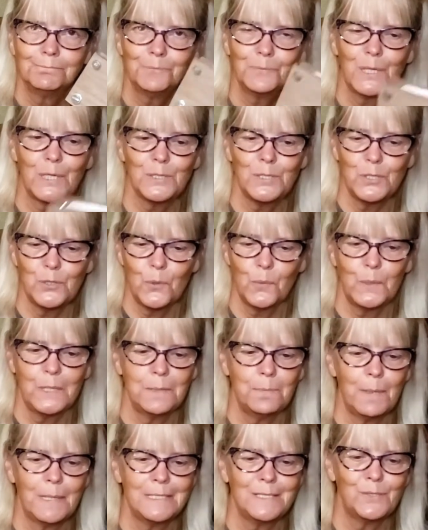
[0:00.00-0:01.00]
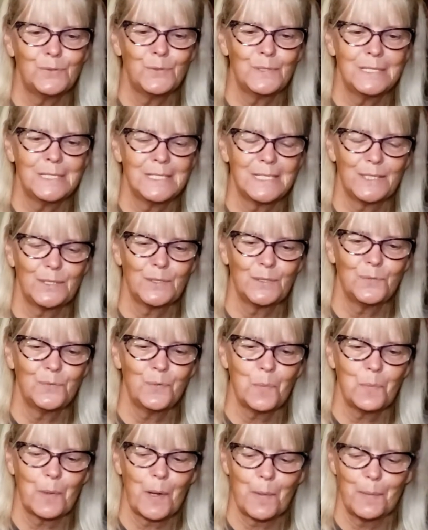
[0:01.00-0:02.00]
because you know we had been doing stickers
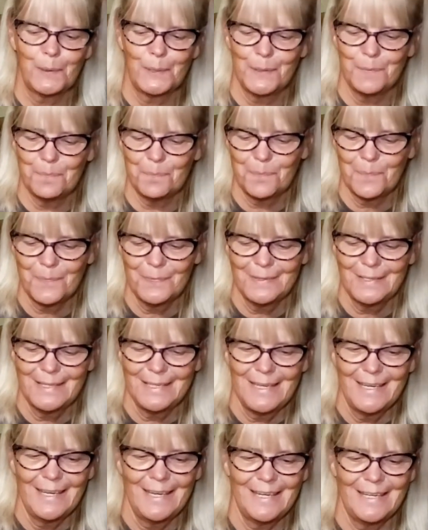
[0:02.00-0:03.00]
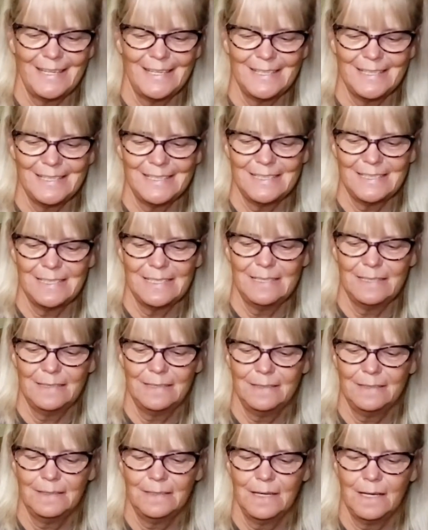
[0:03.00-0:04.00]
for Bubba, and
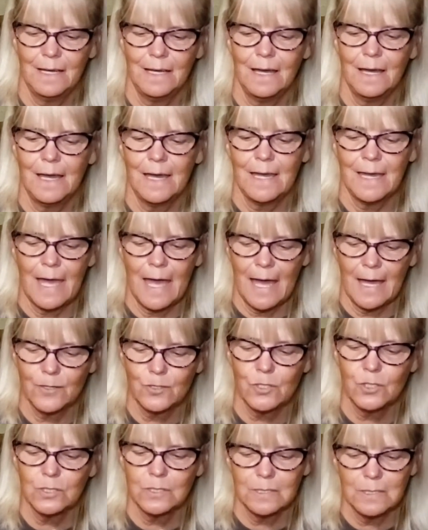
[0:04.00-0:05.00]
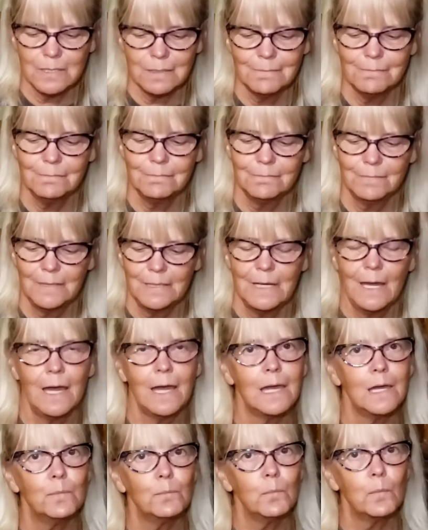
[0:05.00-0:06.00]
I actually
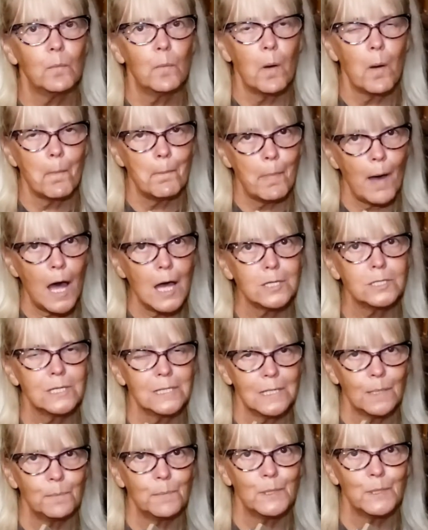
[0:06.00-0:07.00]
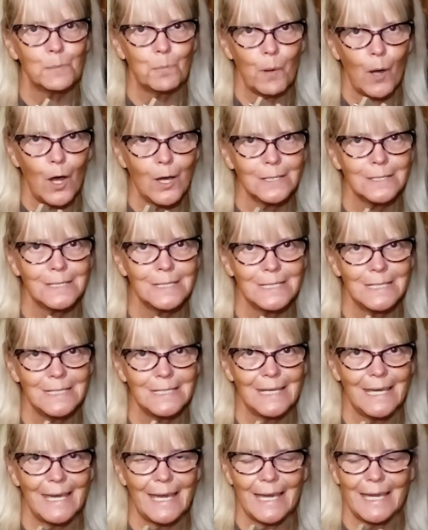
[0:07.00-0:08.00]
am boxing up his box
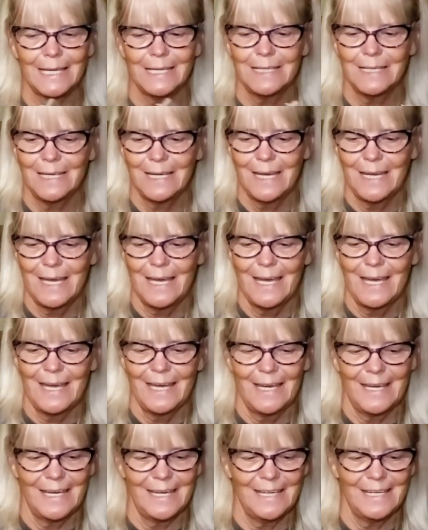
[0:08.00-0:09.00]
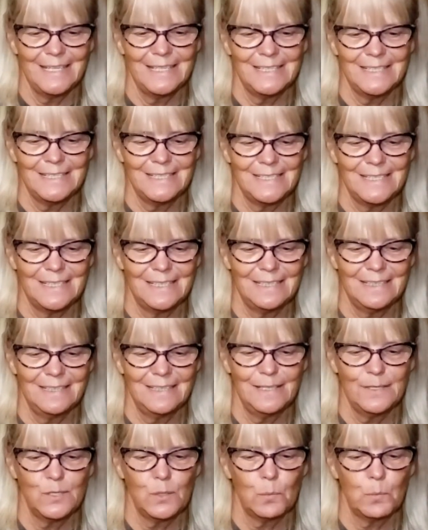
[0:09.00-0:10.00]
today. And
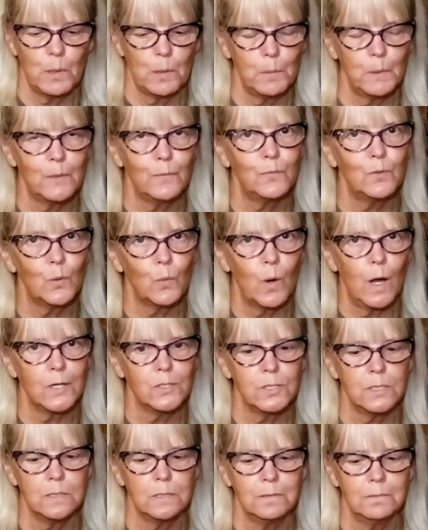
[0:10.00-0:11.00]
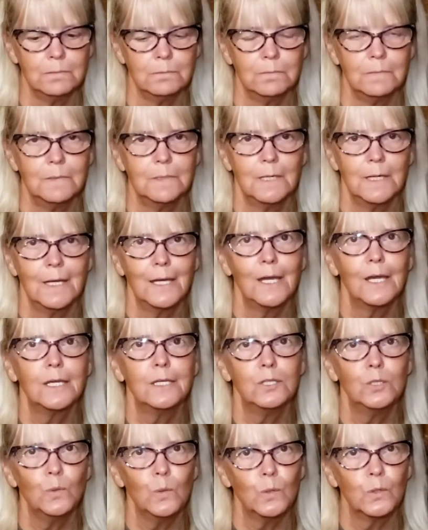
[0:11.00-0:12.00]
so Bubba, if you're watching,
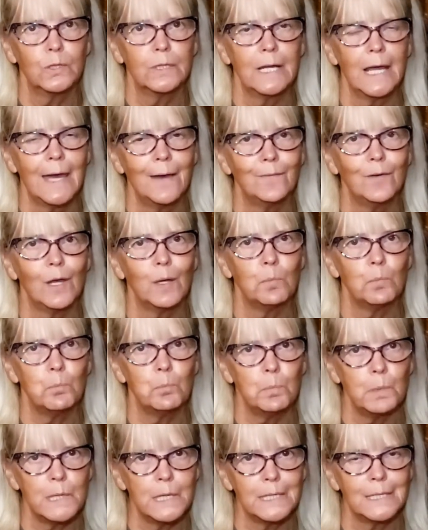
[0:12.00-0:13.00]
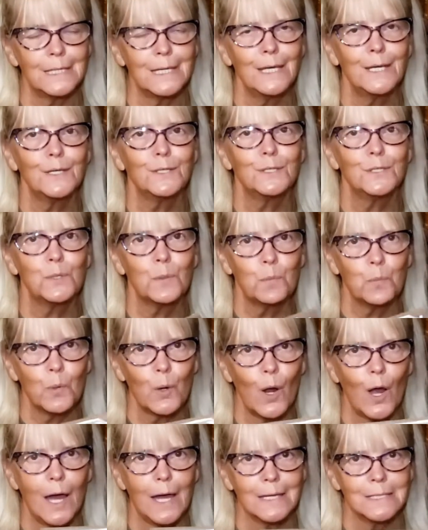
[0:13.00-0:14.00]
you are going to have a big
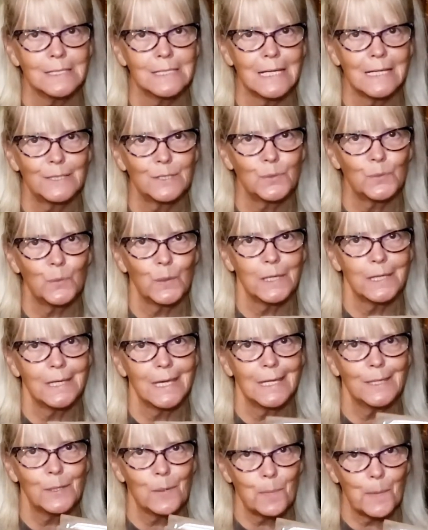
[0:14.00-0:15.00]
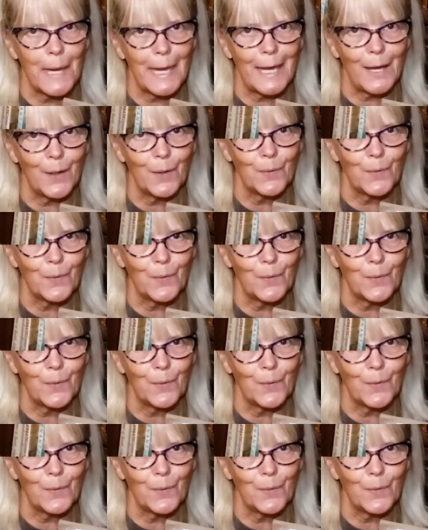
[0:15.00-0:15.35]
surprise next week in the mail.